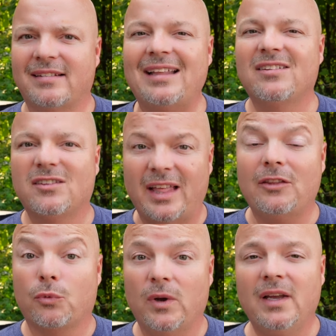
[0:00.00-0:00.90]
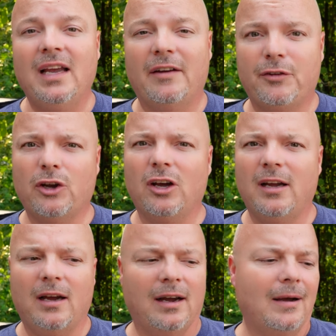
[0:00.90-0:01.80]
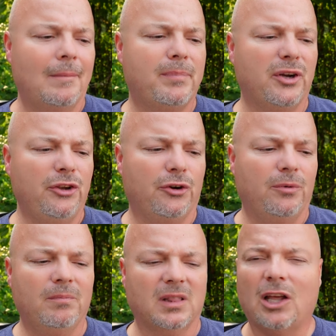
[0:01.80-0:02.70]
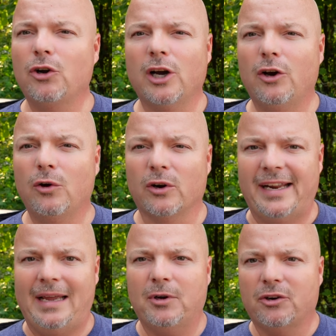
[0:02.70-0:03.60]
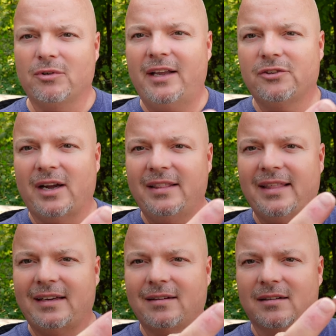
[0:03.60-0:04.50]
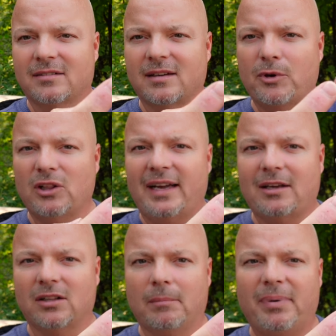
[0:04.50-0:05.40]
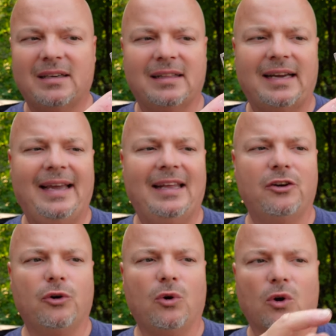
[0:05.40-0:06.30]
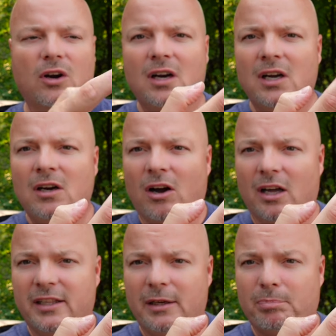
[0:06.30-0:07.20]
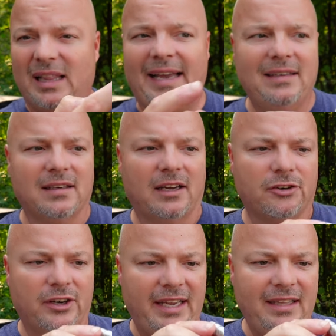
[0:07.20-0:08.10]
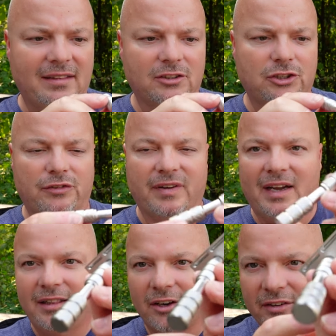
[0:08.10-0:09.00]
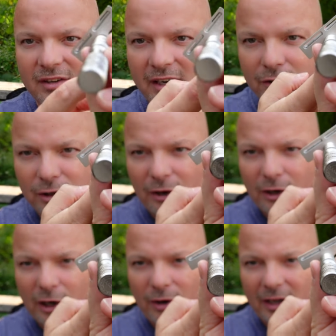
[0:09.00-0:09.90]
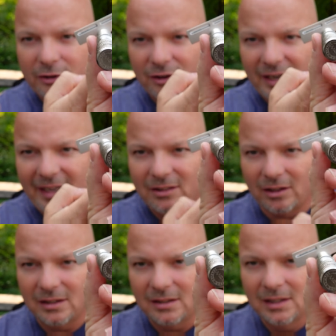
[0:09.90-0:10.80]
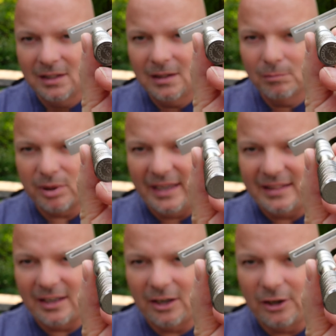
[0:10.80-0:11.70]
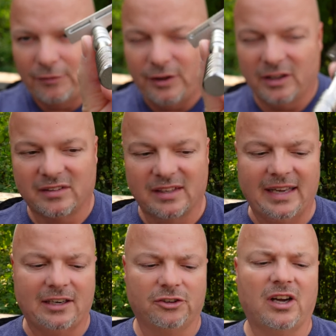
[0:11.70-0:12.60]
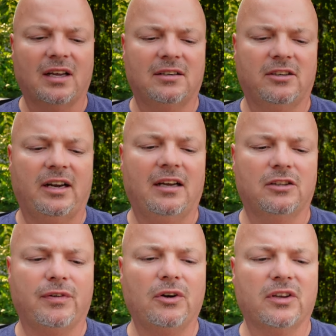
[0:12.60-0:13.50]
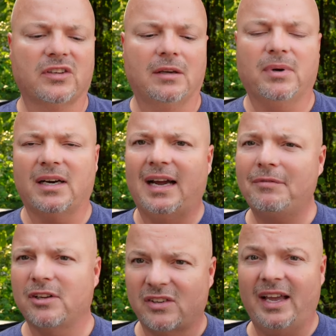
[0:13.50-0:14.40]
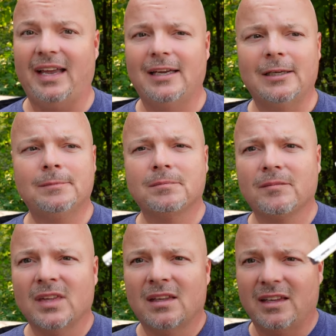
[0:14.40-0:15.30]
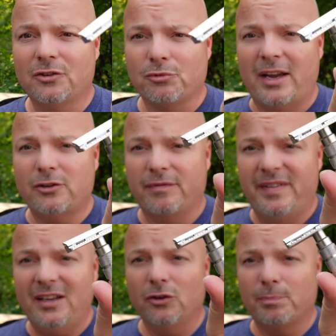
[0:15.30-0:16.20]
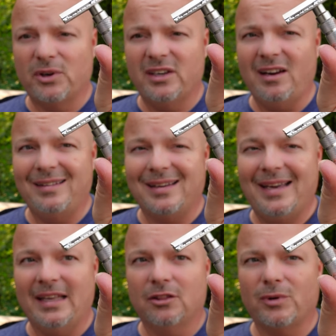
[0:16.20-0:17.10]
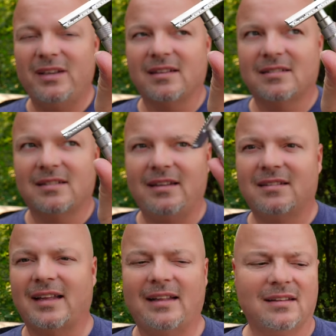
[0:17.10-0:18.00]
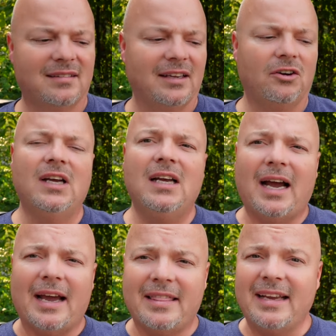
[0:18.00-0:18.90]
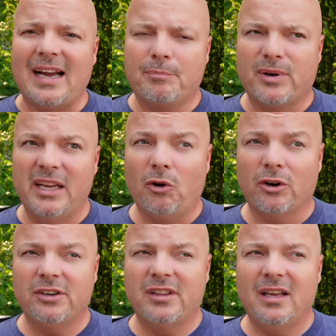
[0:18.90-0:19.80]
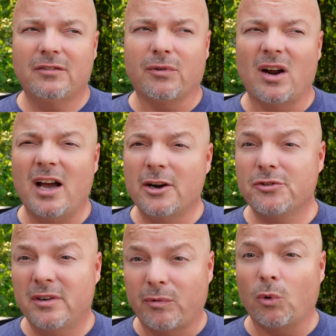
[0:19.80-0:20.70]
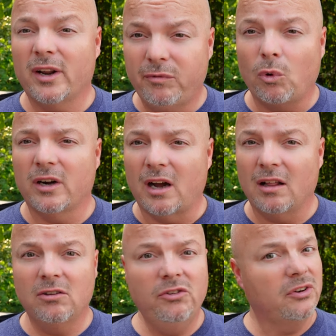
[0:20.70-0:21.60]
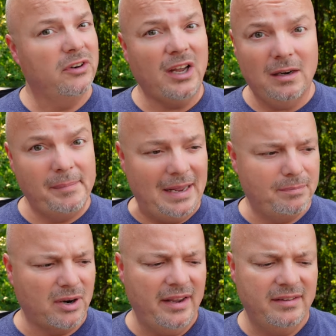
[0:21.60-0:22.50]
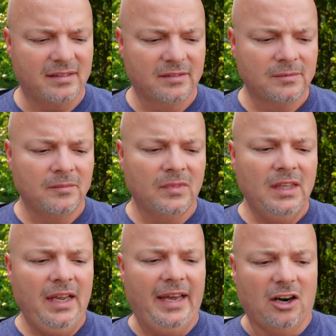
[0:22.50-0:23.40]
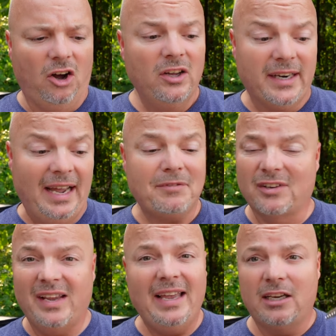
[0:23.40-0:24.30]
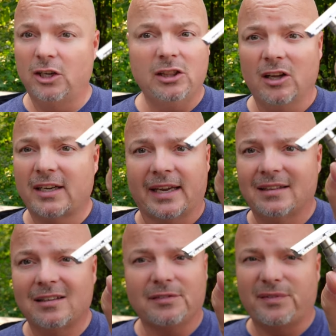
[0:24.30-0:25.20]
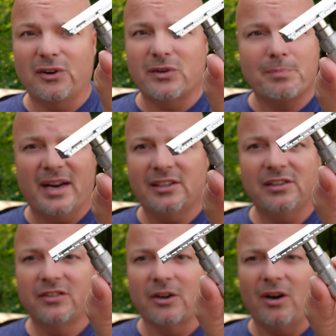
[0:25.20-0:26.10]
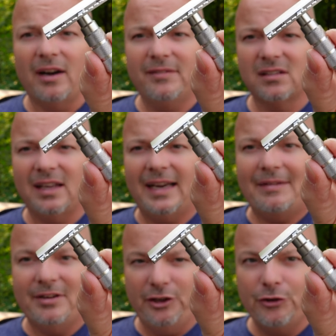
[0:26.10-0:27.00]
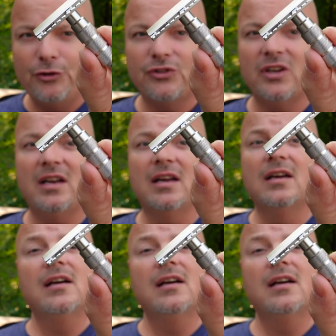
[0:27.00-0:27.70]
That's that's if you're gonna um, put your logo or name on a razor, I think somewhere like on the butt of the handle or on the plate underneath is just fine. There is another logo underneath on the plate there. I don't know if you can see that or not. I don't know how it's focusing, but I have to say, this razor feels pretty nice. Again, 316 stainless steel. I think I pre-ordered this for $144 and not a bad price at all. And I have to say, good looking. This is first impression, so obviously I haven't used it.